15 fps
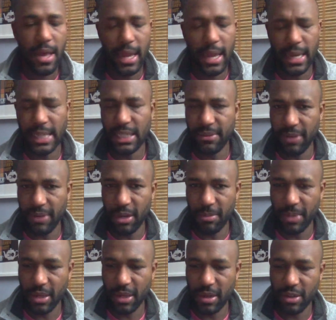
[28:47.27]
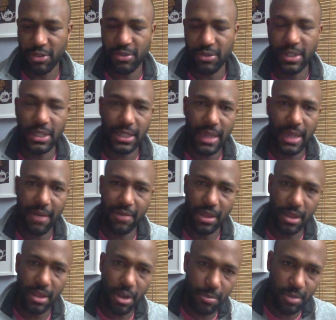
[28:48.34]
less developing countries having
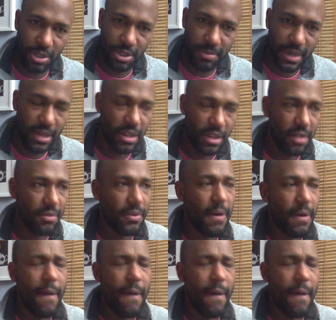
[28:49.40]
their perspective,